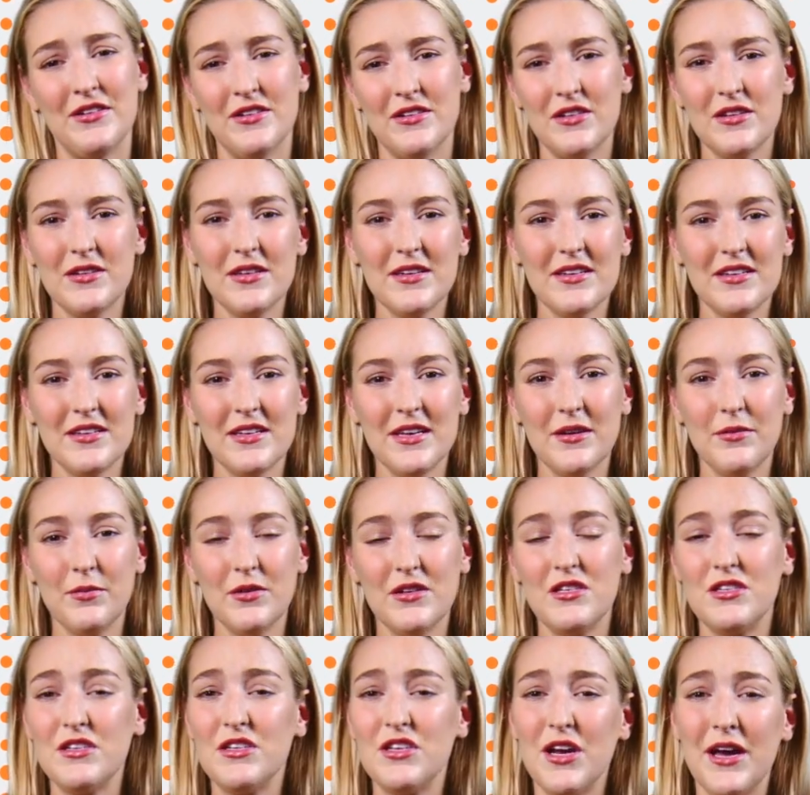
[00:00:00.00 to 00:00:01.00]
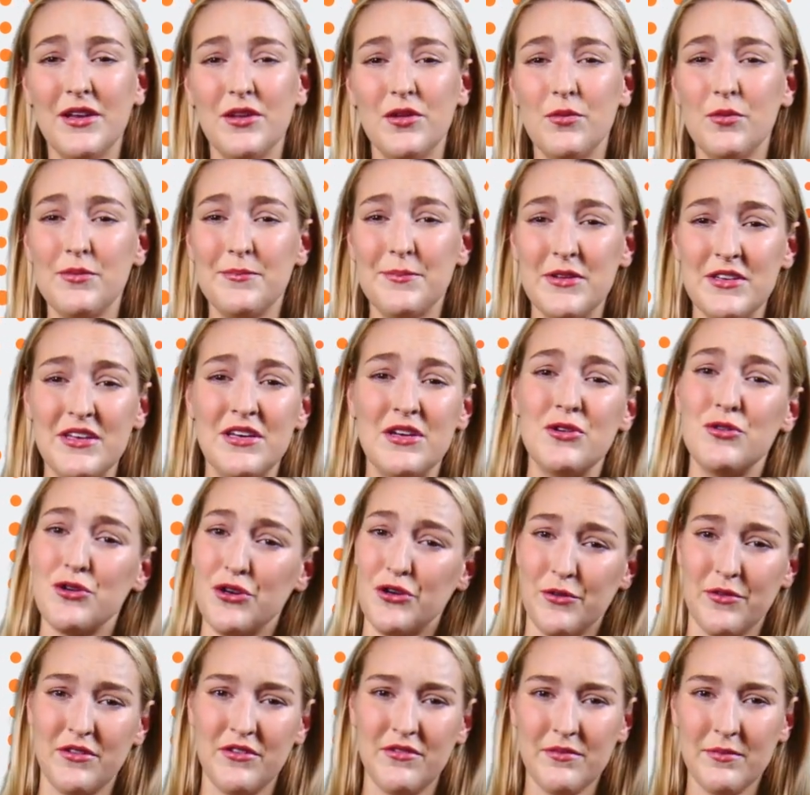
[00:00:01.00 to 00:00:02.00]
to distinguish genuine
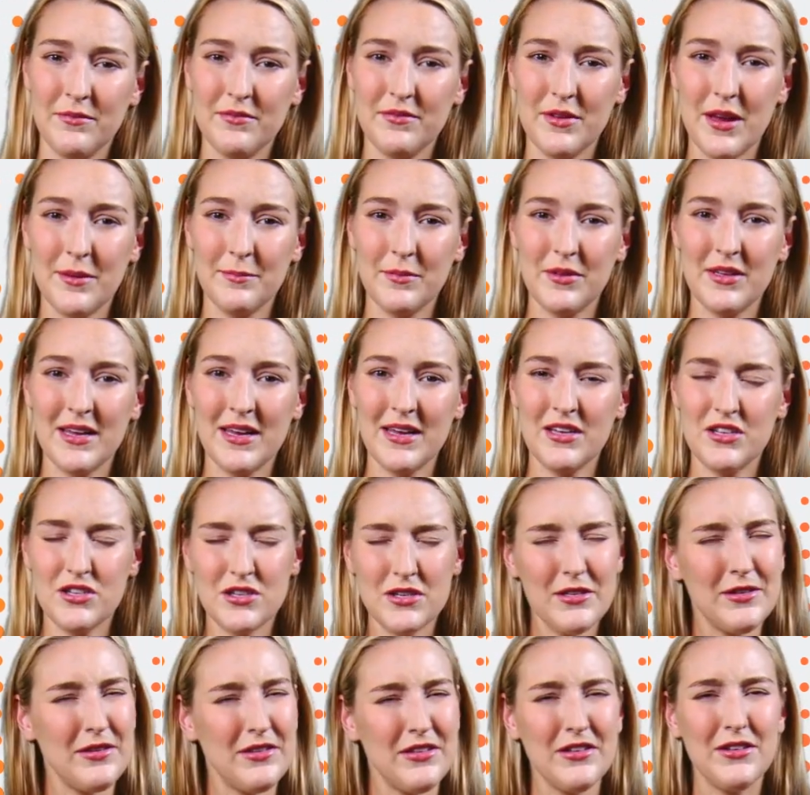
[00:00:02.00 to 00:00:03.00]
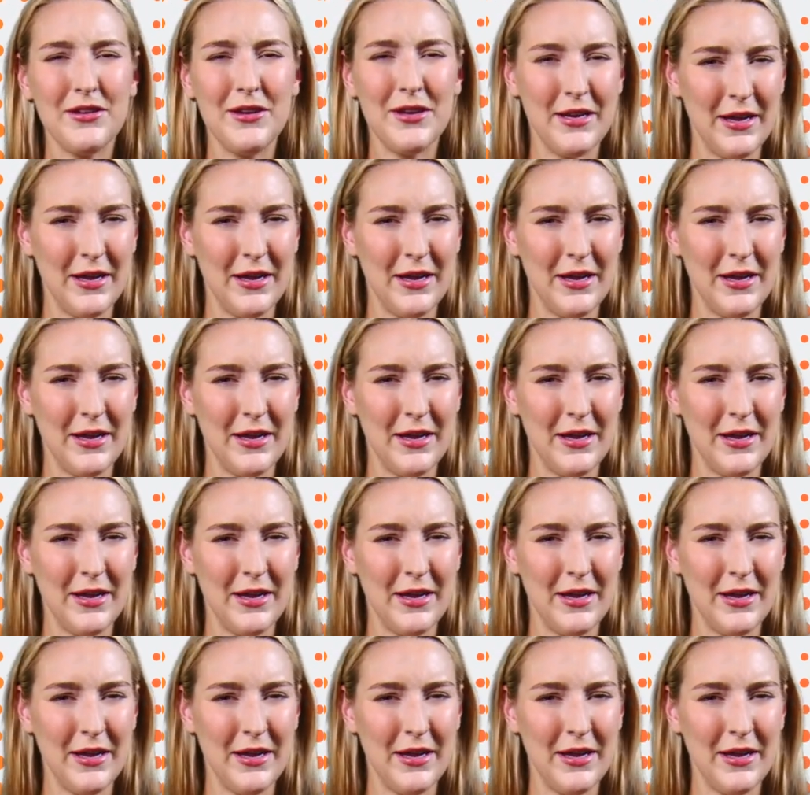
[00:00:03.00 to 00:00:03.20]
materials from fabrications,